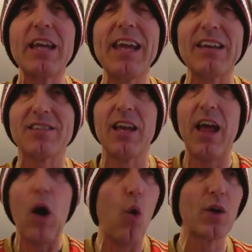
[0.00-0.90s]
Yes,
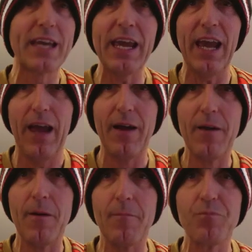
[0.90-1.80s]
okay.
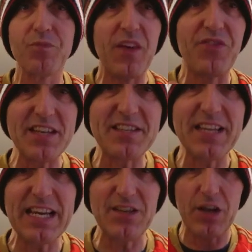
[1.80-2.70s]
This
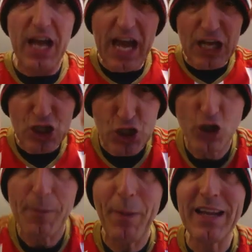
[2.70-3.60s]
season
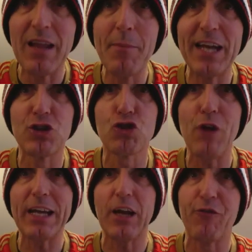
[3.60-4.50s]
should have been the main
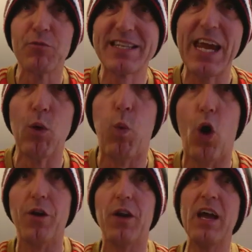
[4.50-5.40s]
striker from day
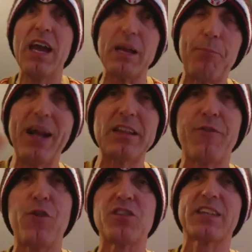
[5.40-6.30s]
one. He played the
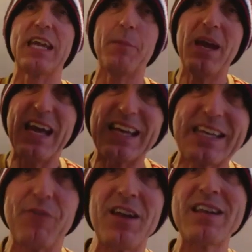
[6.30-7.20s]
first game,
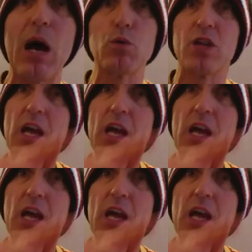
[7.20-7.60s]
given nout.